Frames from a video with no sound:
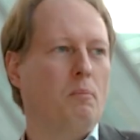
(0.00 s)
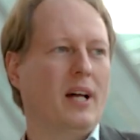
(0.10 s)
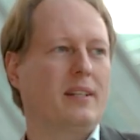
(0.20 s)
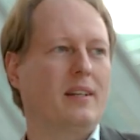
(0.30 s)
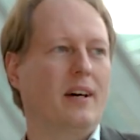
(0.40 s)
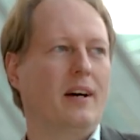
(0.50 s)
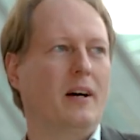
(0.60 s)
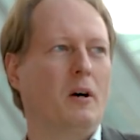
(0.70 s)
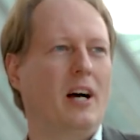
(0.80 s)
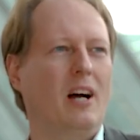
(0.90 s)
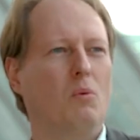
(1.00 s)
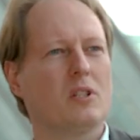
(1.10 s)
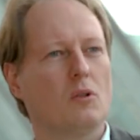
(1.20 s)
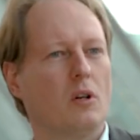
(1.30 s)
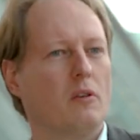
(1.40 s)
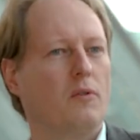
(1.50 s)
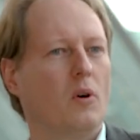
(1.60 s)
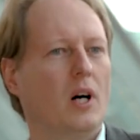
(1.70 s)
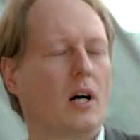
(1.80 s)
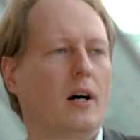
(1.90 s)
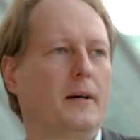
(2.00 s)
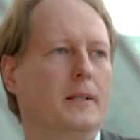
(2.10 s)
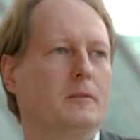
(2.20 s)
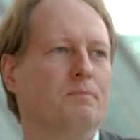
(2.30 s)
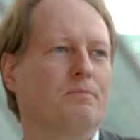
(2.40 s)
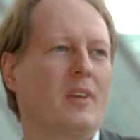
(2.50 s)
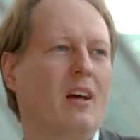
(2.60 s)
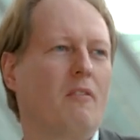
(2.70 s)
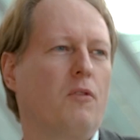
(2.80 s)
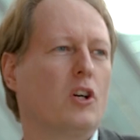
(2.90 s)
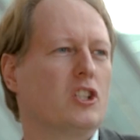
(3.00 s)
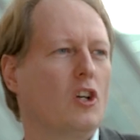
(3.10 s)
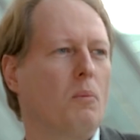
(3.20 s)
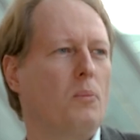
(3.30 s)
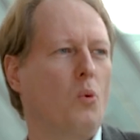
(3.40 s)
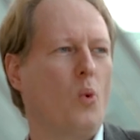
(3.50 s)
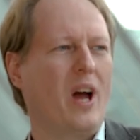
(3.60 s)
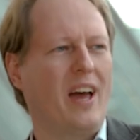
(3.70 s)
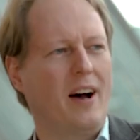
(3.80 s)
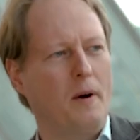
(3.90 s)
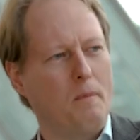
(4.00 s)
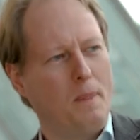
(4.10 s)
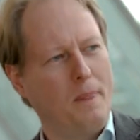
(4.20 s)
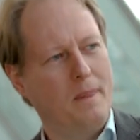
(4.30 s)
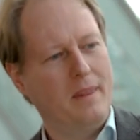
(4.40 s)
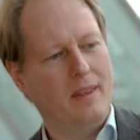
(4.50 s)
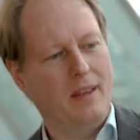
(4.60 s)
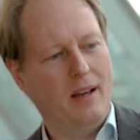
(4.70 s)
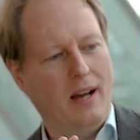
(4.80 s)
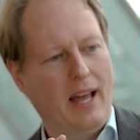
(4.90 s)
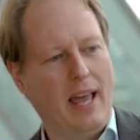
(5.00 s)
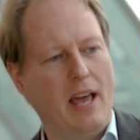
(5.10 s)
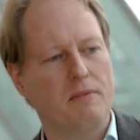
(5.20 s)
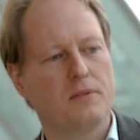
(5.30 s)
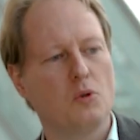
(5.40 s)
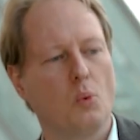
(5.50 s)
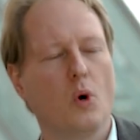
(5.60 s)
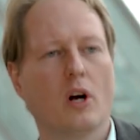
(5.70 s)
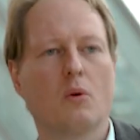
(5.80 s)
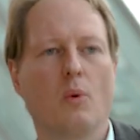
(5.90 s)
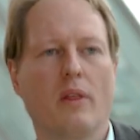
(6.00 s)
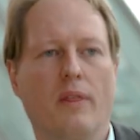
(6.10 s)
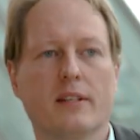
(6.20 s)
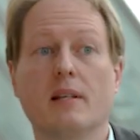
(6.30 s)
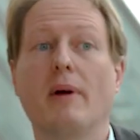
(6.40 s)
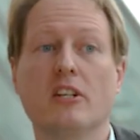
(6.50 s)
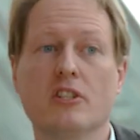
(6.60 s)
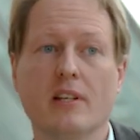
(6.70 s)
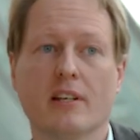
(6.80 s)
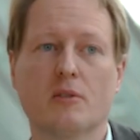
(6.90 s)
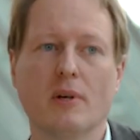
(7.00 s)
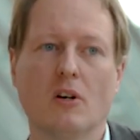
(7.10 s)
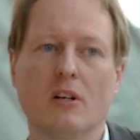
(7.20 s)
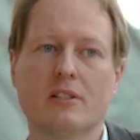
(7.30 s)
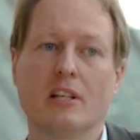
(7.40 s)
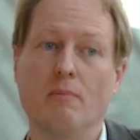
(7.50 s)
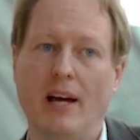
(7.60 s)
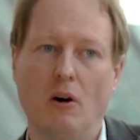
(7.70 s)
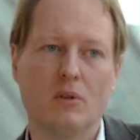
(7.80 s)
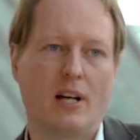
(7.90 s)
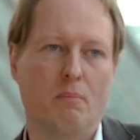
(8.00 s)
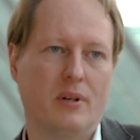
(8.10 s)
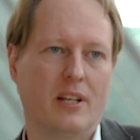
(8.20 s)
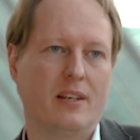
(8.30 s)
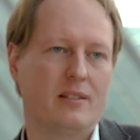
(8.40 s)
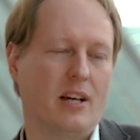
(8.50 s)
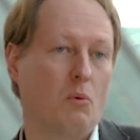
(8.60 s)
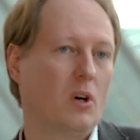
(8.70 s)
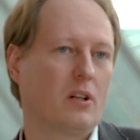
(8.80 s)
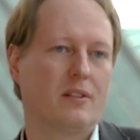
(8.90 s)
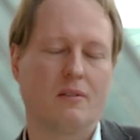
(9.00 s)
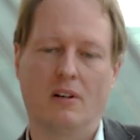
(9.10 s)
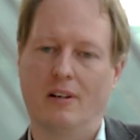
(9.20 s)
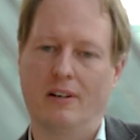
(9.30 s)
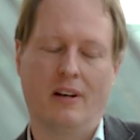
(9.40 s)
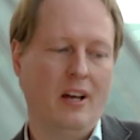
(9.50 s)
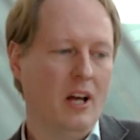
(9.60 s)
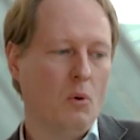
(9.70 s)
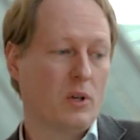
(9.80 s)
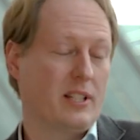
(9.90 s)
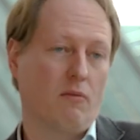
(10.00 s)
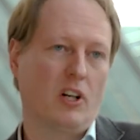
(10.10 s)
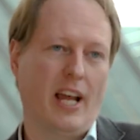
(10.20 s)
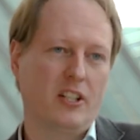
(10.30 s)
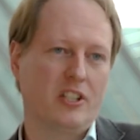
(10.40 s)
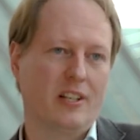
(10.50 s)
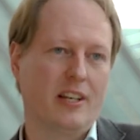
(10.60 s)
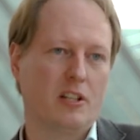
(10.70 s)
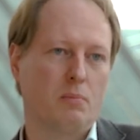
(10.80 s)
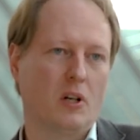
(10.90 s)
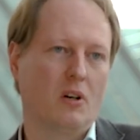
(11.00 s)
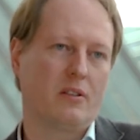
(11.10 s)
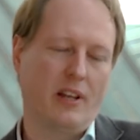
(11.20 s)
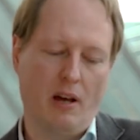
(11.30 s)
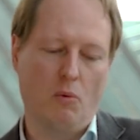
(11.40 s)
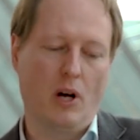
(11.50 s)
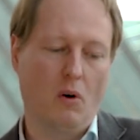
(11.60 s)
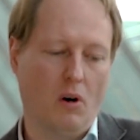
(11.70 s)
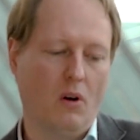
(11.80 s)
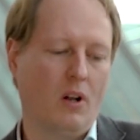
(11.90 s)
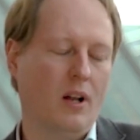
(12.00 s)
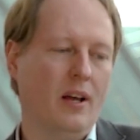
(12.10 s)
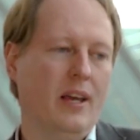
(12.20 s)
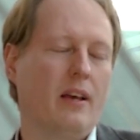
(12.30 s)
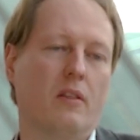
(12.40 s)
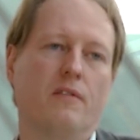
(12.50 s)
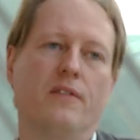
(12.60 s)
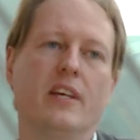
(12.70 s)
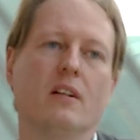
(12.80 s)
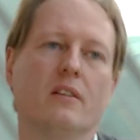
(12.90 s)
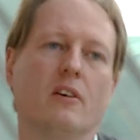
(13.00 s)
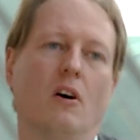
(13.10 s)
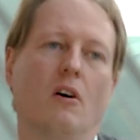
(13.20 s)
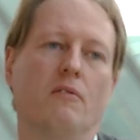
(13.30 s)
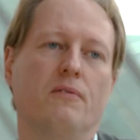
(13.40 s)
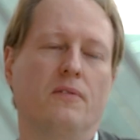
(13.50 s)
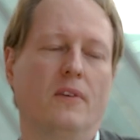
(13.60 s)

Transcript: But I was looking for a job where I have to work with some engineers, because in my own companies I worked with several engineers because they were all in the field of